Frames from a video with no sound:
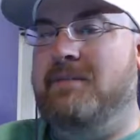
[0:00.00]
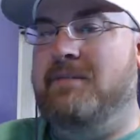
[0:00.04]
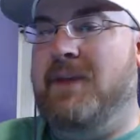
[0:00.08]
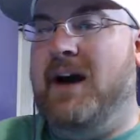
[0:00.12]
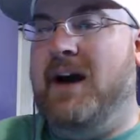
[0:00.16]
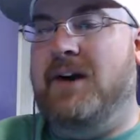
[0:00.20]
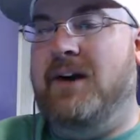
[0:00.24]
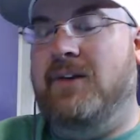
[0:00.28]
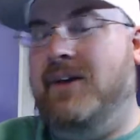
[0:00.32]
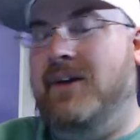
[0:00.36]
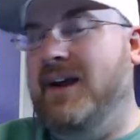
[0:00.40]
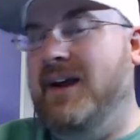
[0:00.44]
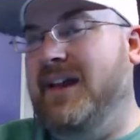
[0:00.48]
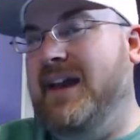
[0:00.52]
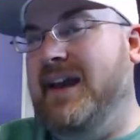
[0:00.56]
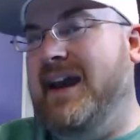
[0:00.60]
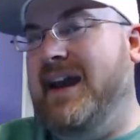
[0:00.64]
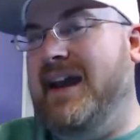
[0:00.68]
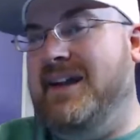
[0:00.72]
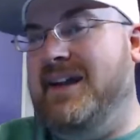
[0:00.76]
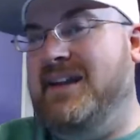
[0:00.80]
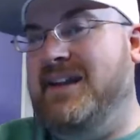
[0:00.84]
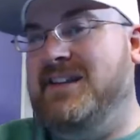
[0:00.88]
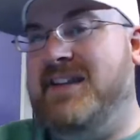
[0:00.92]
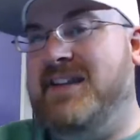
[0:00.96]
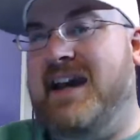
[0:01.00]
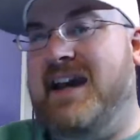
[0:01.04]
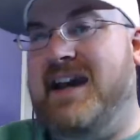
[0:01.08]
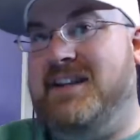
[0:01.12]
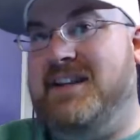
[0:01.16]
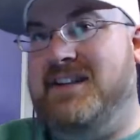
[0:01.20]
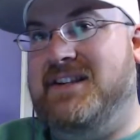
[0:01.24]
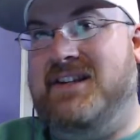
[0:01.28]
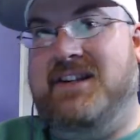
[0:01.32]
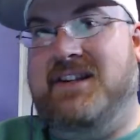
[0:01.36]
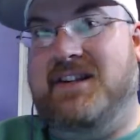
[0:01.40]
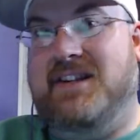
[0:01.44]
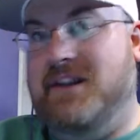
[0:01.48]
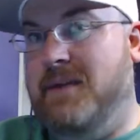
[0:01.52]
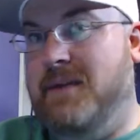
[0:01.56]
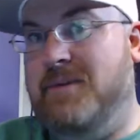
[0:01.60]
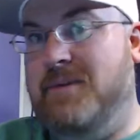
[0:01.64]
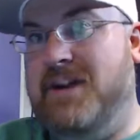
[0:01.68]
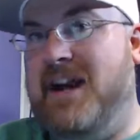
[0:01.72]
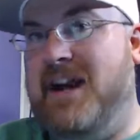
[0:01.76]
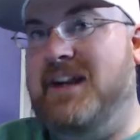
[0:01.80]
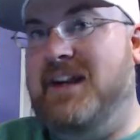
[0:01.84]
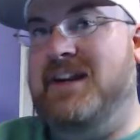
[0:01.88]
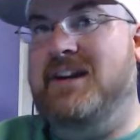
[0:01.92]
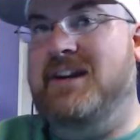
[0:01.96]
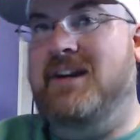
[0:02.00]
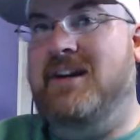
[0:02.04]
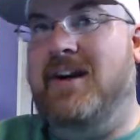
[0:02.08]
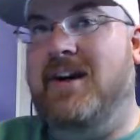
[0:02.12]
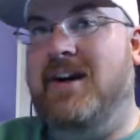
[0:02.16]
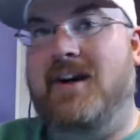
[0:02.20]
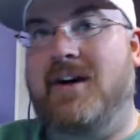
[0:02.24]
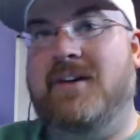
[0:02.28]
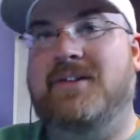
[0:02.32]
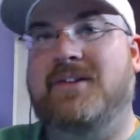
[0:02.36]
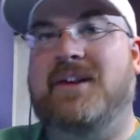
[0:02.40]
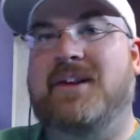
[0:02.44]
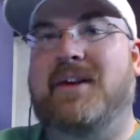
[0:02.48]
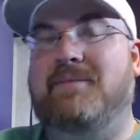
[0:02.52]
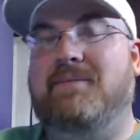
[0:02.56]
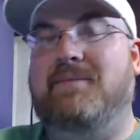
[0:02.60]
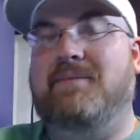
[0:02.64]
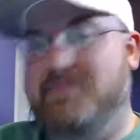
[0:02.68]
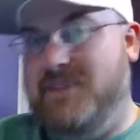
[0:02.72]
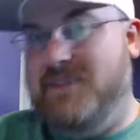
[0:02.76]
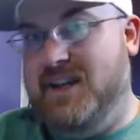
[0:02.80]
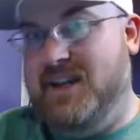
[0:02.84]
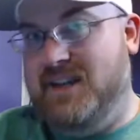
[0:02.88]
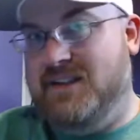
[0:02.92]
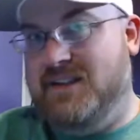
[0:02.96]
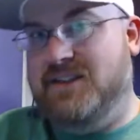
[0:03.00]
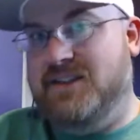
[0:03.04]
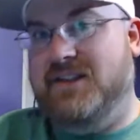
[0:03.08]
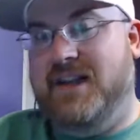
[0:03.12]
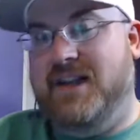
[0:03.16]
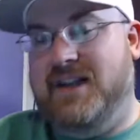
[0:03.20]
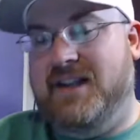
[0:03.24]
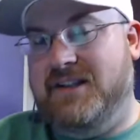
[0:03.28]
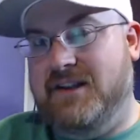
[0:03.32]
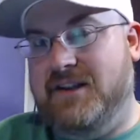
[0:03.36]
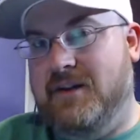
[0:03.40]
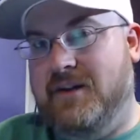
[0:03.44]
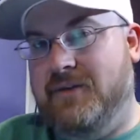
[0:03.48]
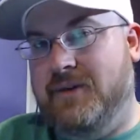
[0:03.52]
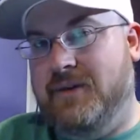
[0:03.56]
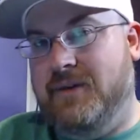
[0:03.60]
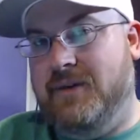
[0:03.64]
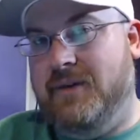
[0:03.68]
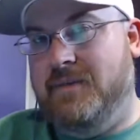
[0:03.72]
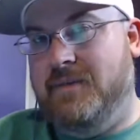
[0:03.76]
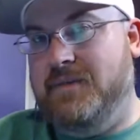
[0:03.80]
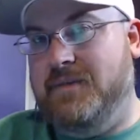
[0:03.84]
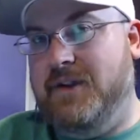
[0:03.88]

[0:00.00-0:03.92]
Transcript: Baccarella had his accident in the number 90 car, that Means lent over,